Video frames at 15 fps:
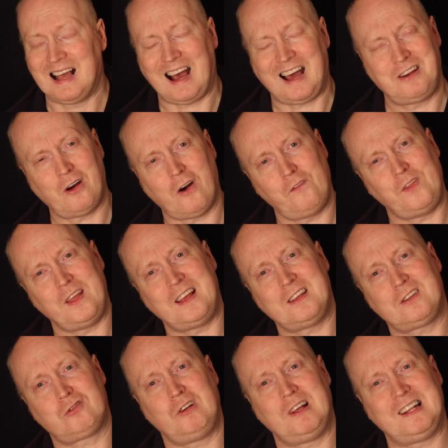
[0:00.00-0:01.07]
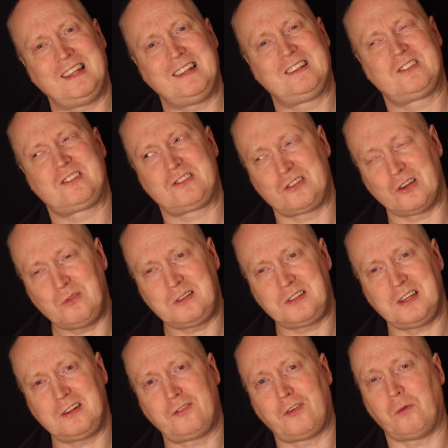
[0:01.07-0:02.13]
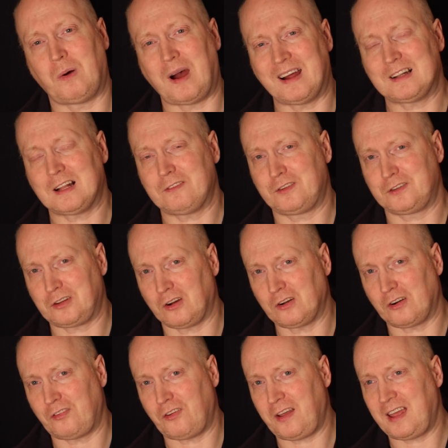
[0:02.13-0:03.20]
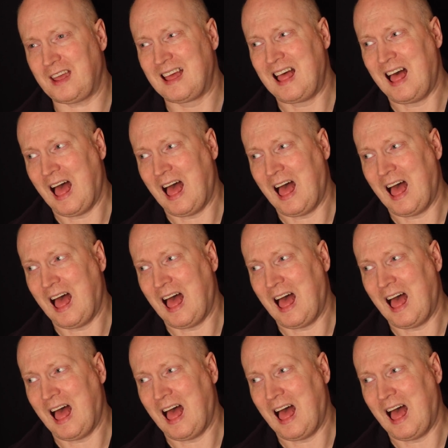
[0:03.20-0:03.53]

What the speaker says: I don't think it's really suited for wildlife photography